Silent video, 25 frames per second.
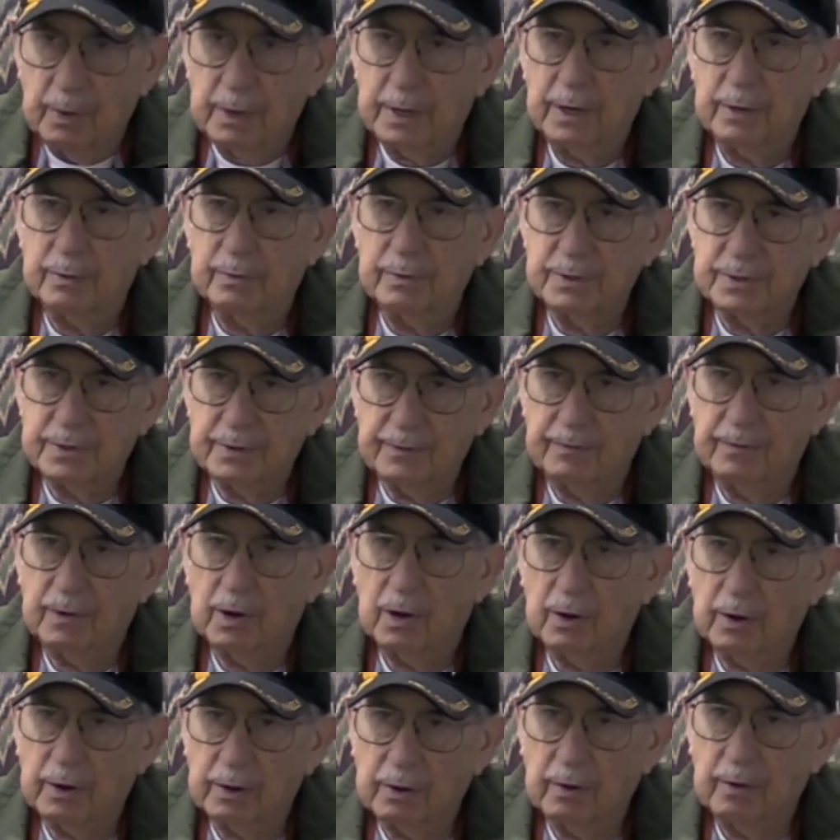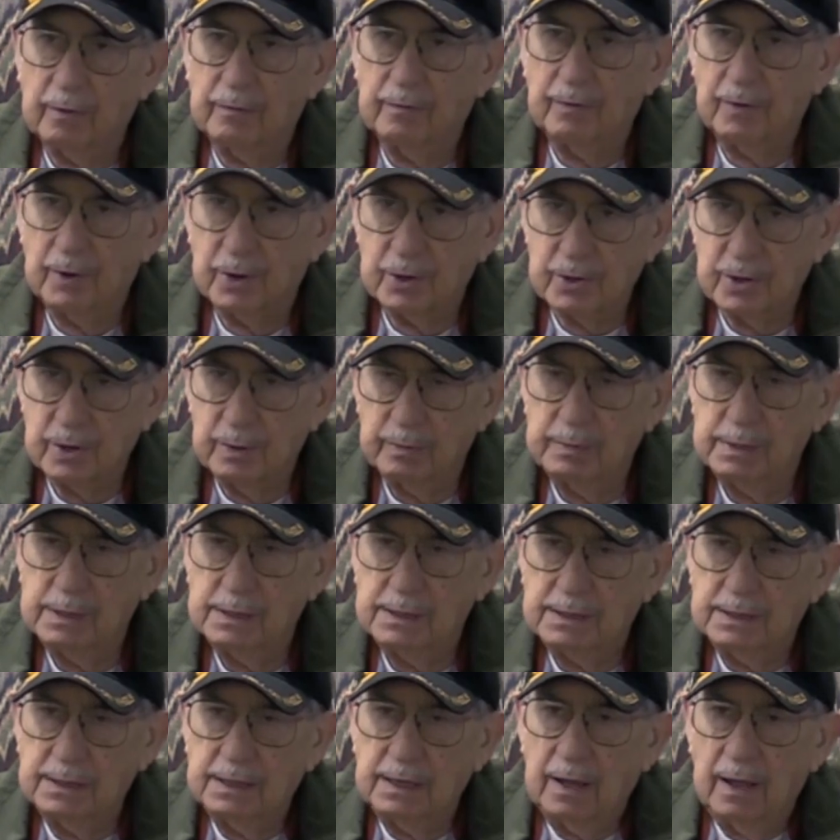He was a very good fisherman,
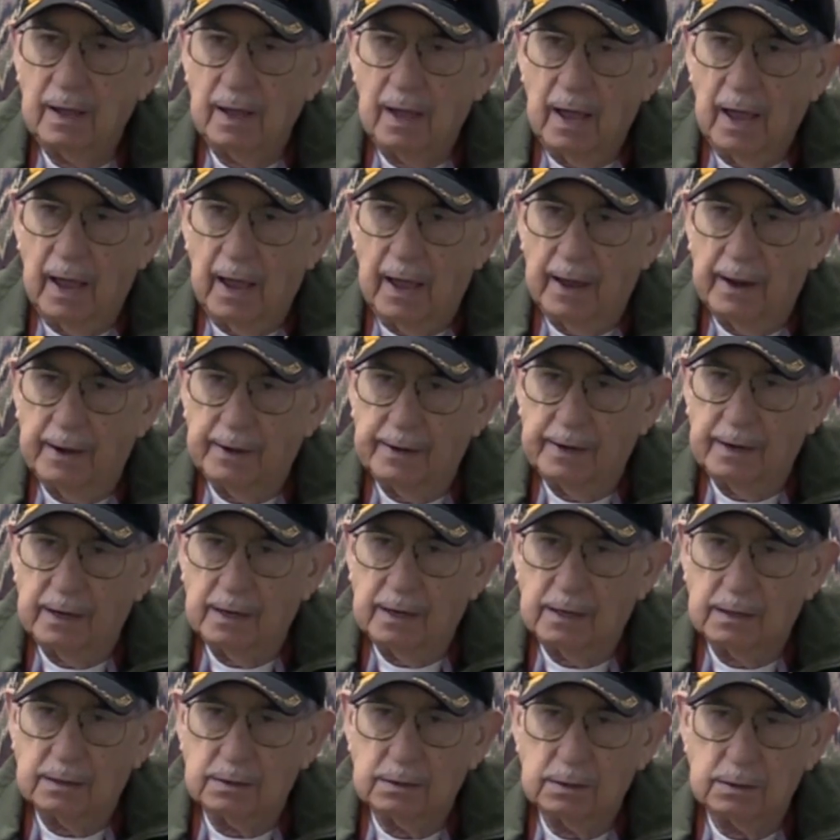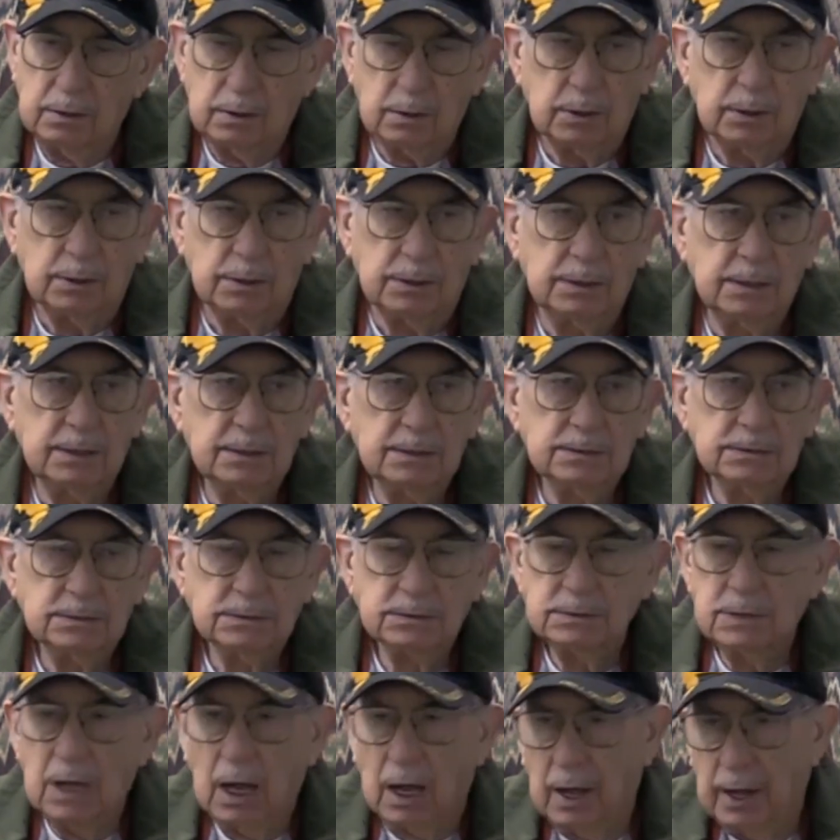and
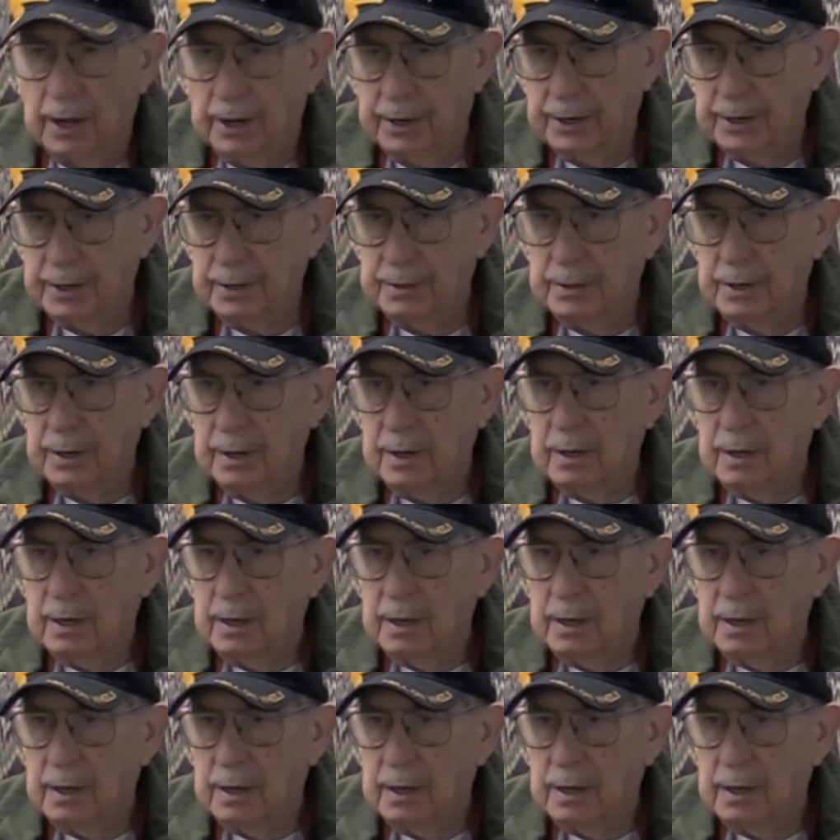hunted.